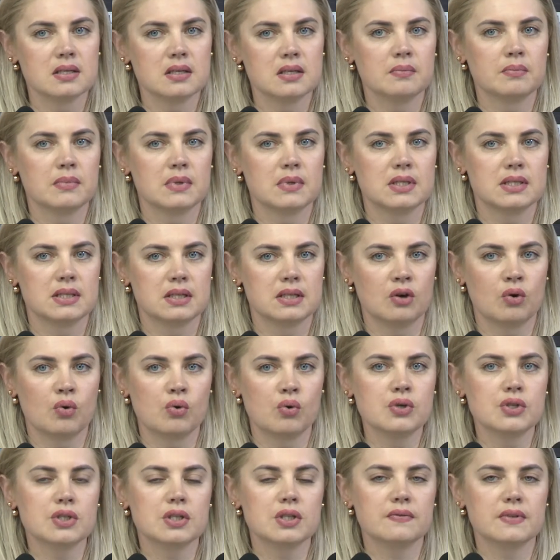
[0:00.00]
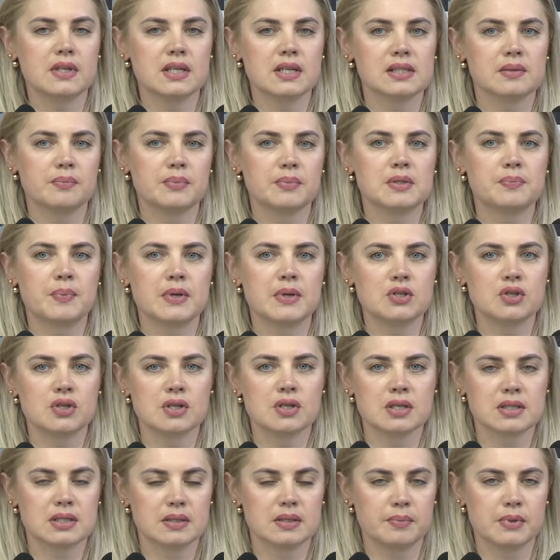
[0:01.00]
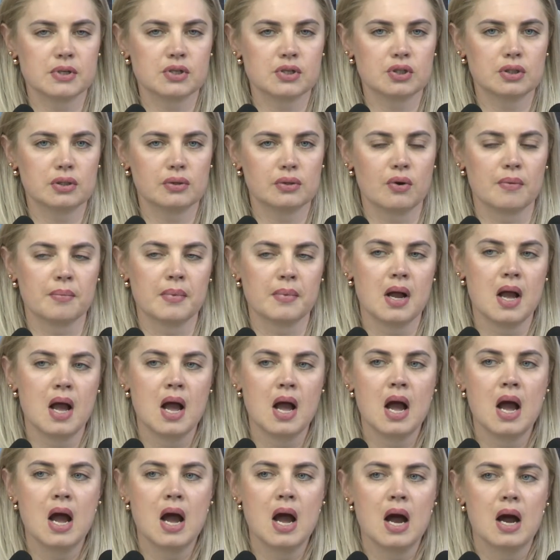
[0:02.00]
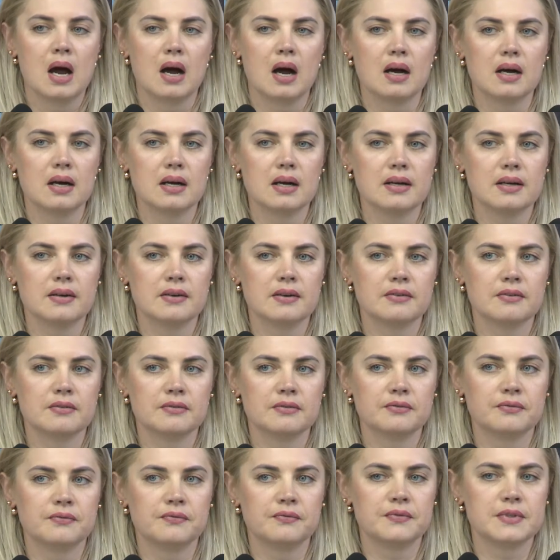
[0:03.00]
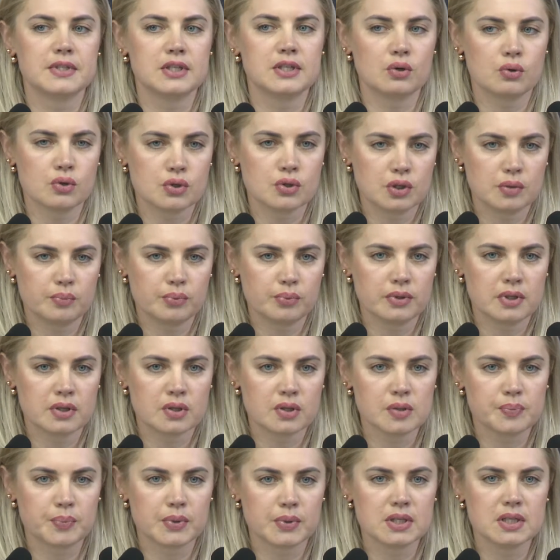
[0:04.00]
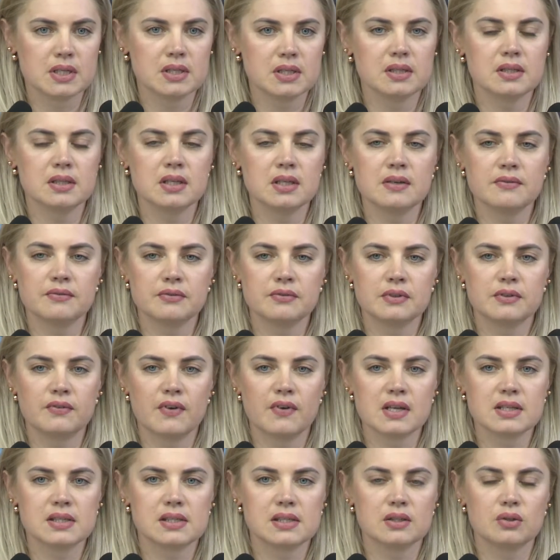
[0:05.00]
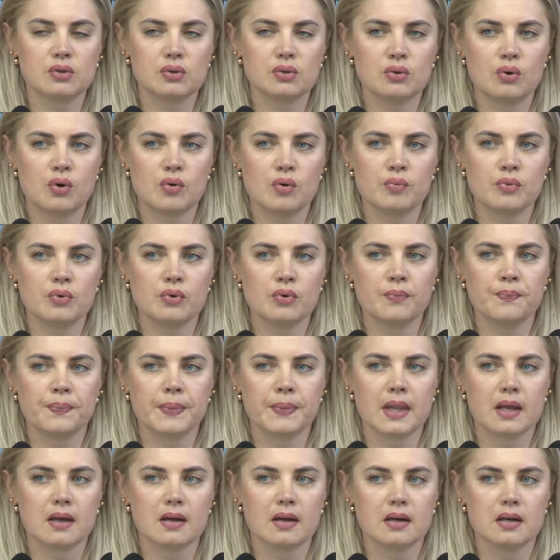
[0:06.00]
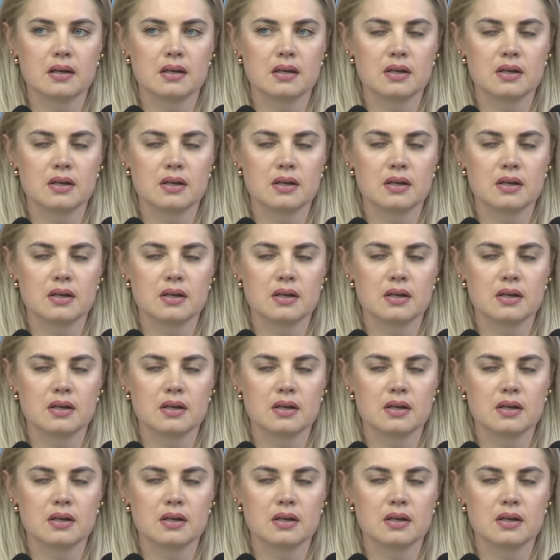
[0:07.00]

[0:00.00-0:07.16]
was provided to the orphans for them to be able to find accommodations.